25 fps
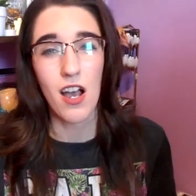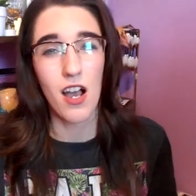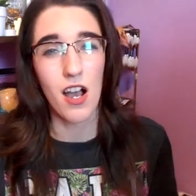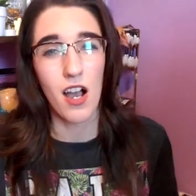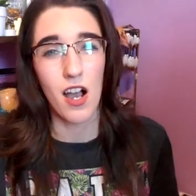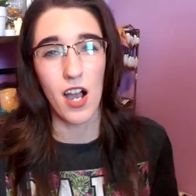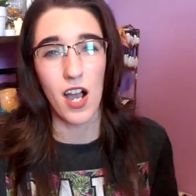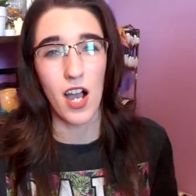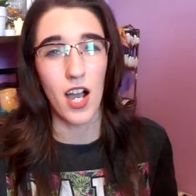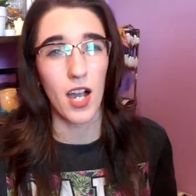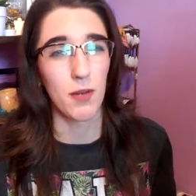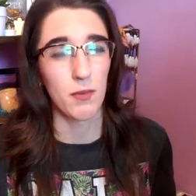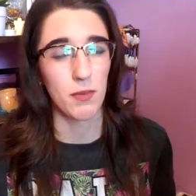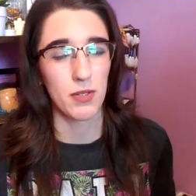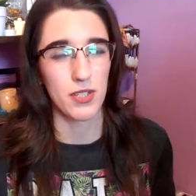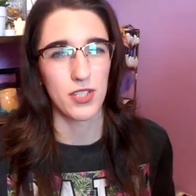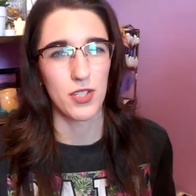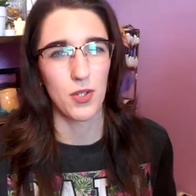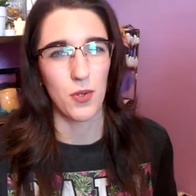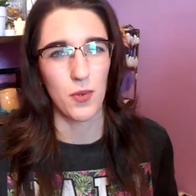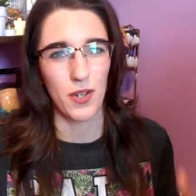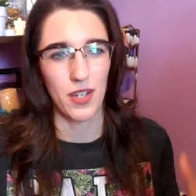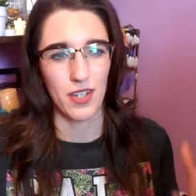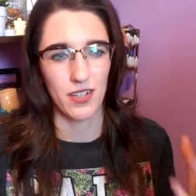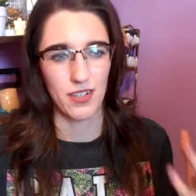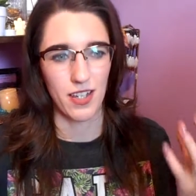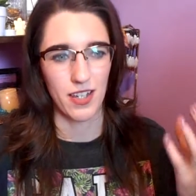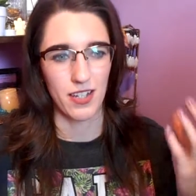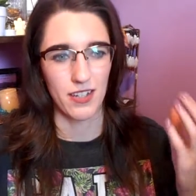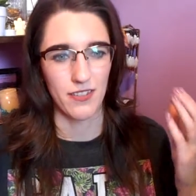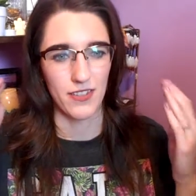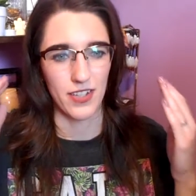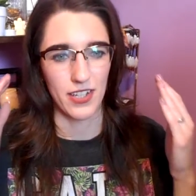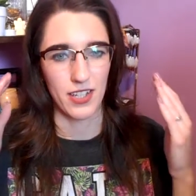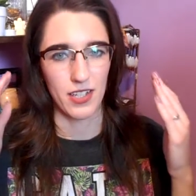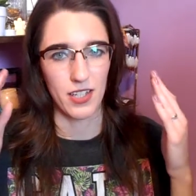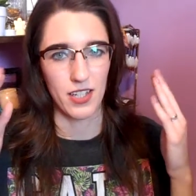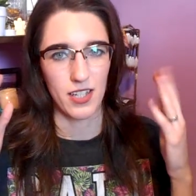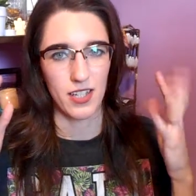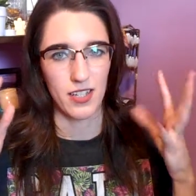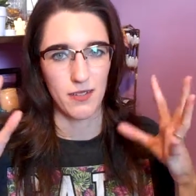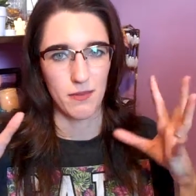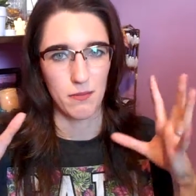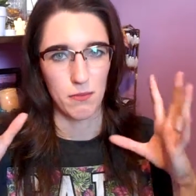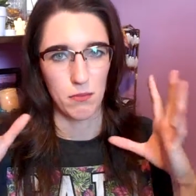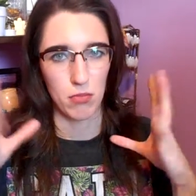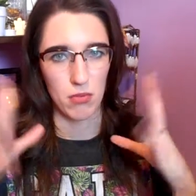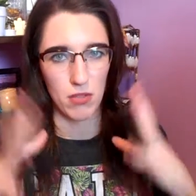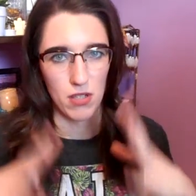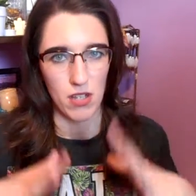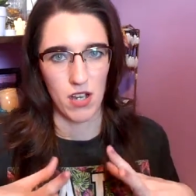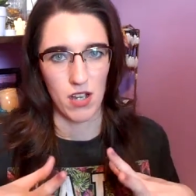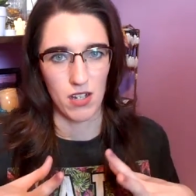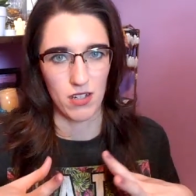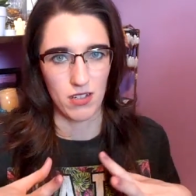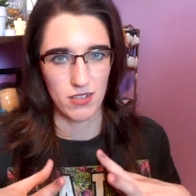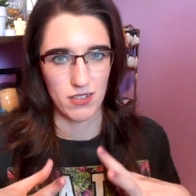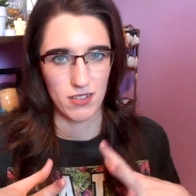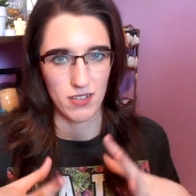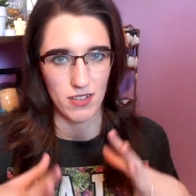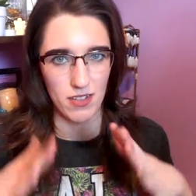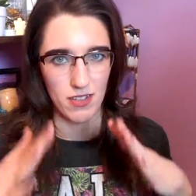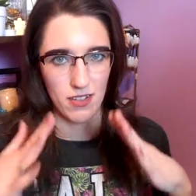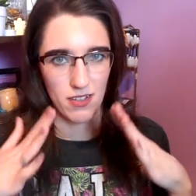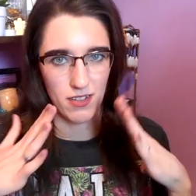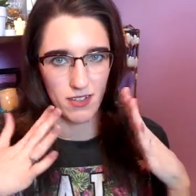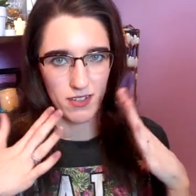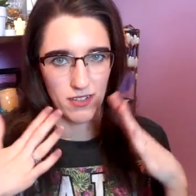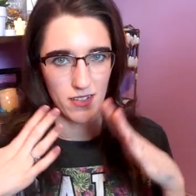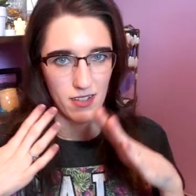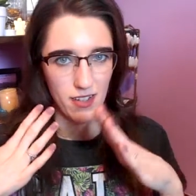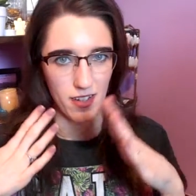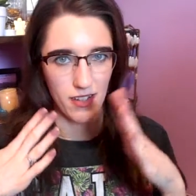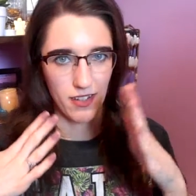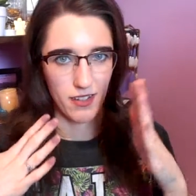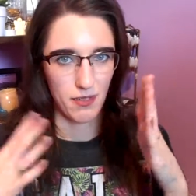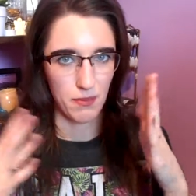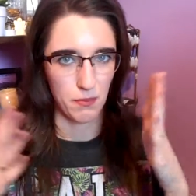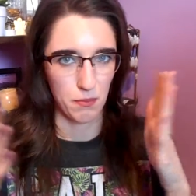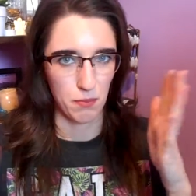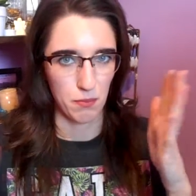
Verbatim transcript: Because um, the oil kind of like blocks it and like